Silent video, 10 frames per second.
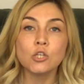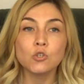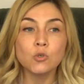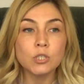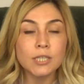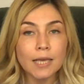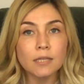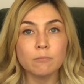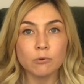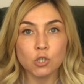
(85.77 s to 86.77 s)
to
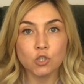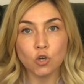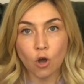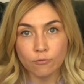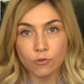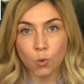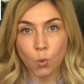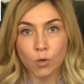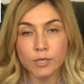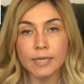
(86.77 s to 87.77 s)
take the pressure off the
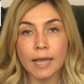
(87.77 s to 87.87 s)
cord